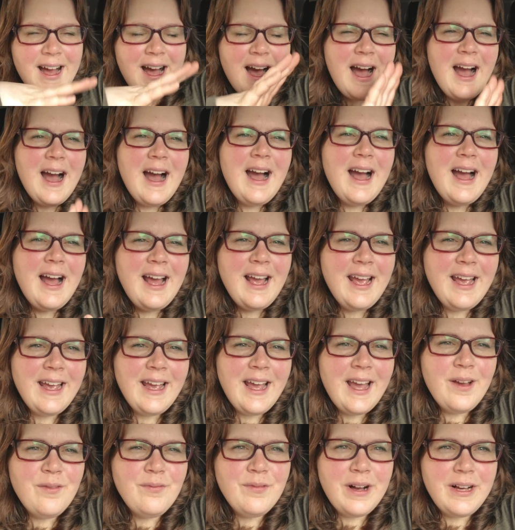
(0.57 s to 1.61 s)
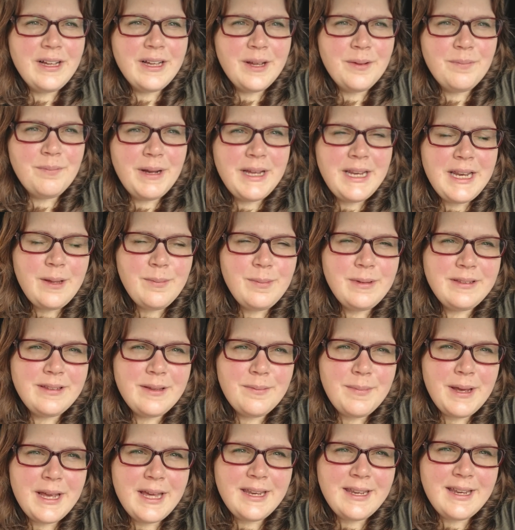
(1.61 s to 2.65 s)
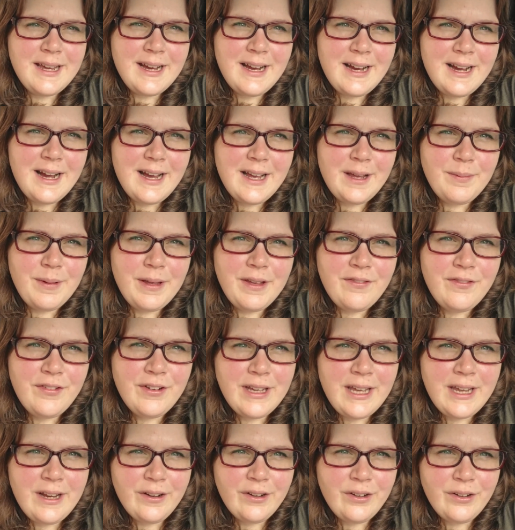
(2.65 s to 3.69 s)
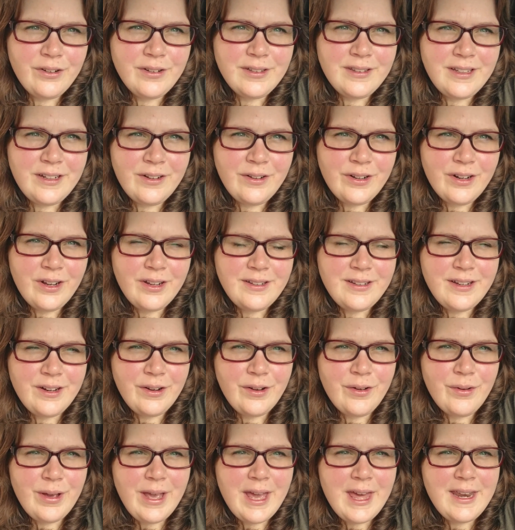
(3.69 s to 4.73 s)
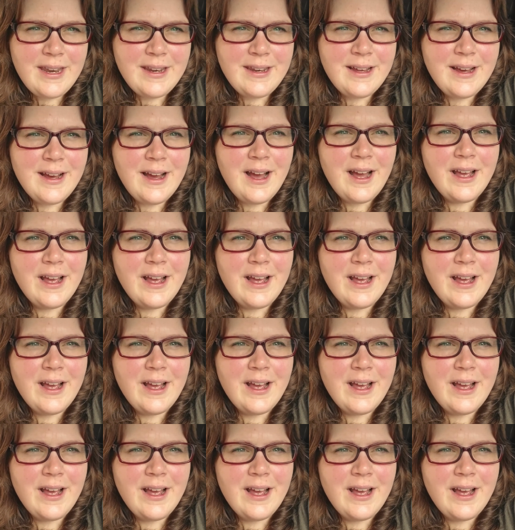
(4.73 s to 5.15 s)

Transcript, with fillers: Hi and welcome. My name is Amanda. I'm a foot care nurse here in Ontario, Canada.